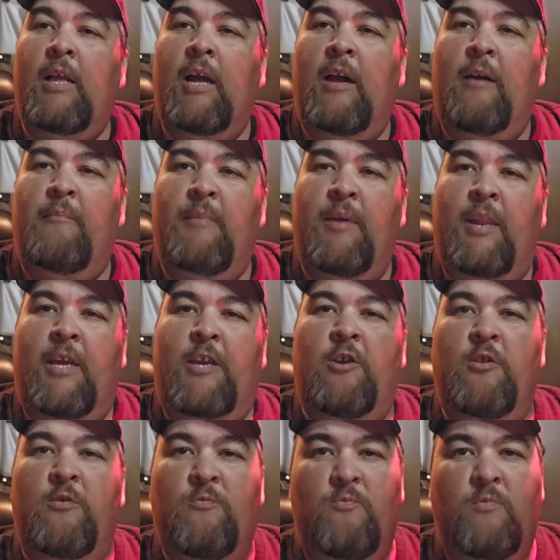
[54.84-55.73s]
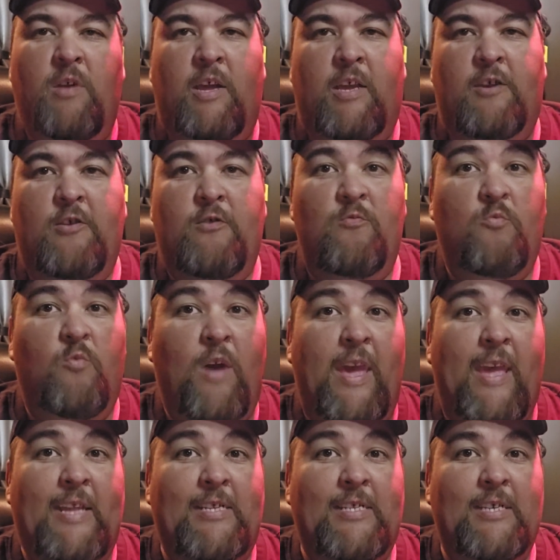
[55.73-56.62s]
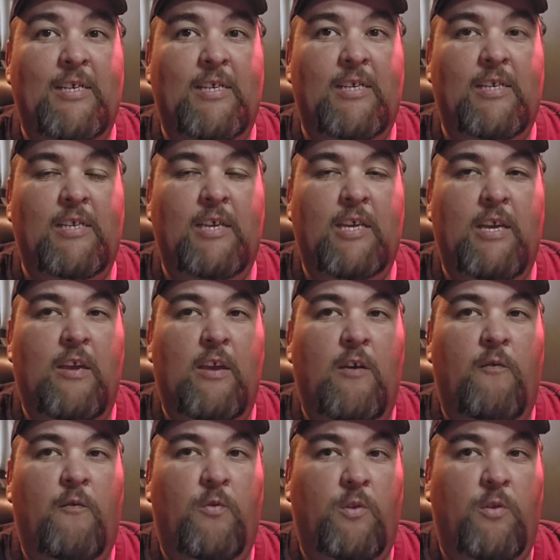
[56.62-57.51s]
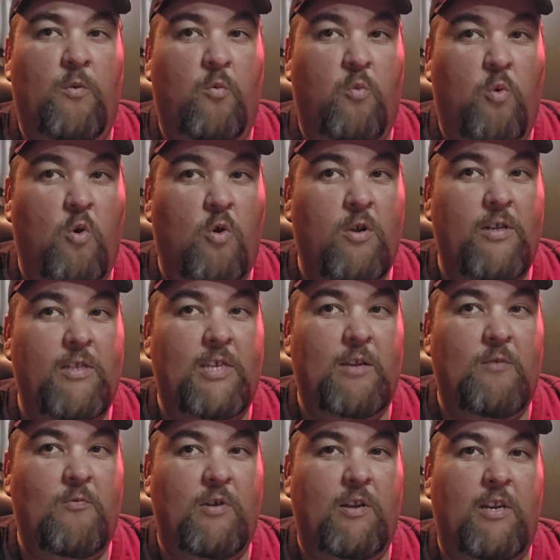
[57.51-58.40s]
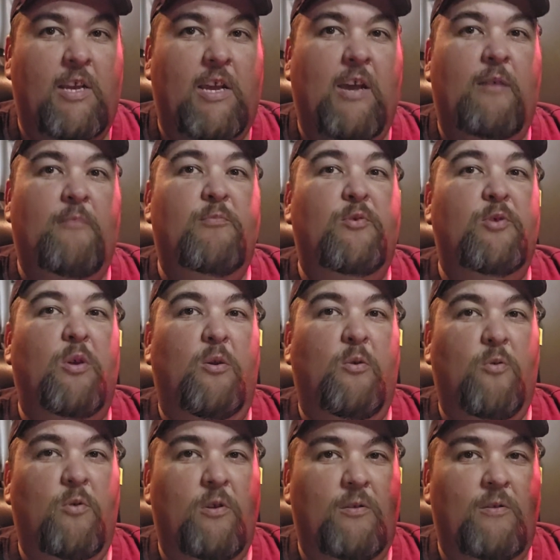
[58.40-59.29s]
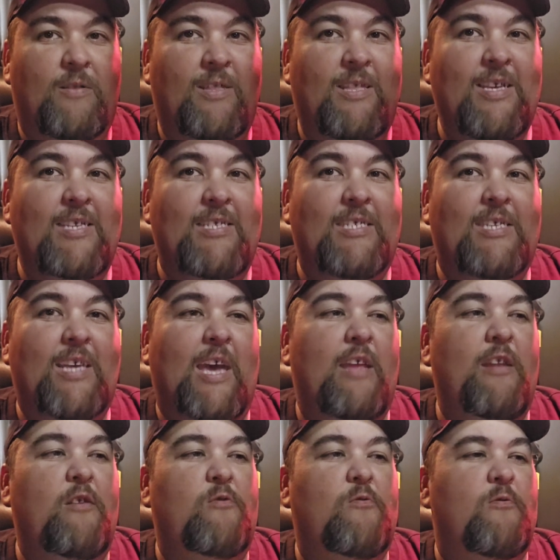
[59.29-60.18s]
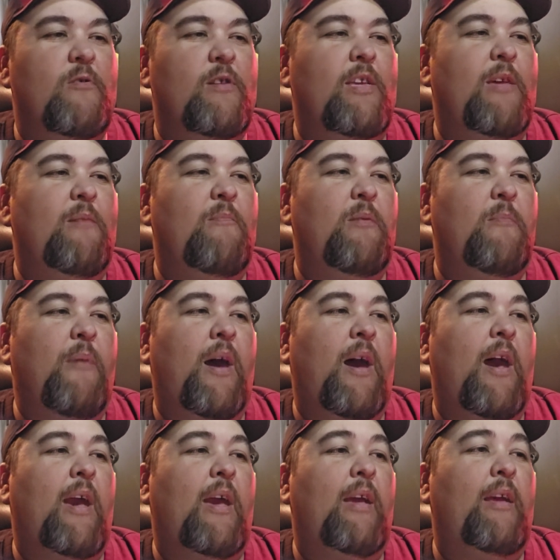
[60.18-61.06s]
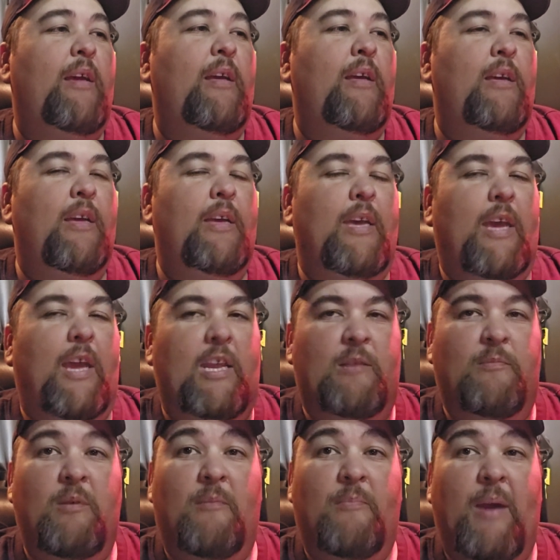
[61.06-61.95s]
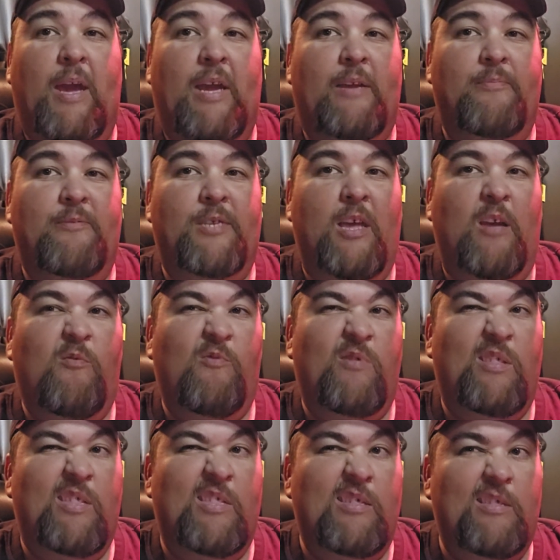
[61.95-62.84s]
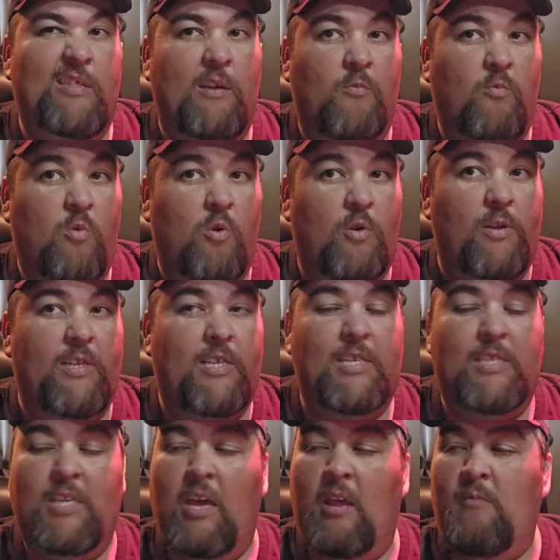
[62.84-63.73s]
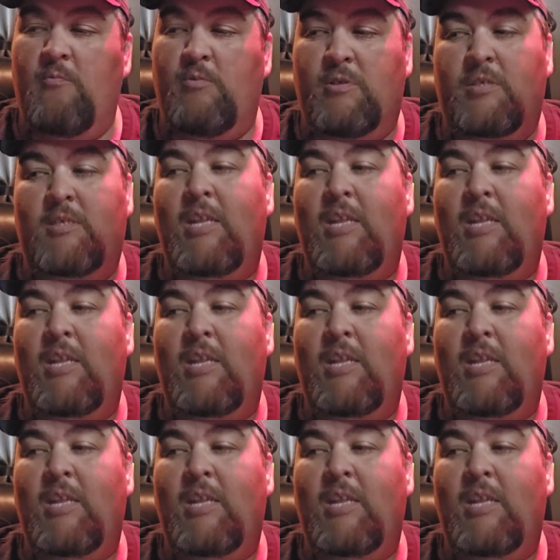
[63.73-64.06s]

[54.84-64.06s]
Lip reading: And I couldn't wait for the warranty one to come, so I ordered this set in order to get me by and to be a backup set when the warranty set was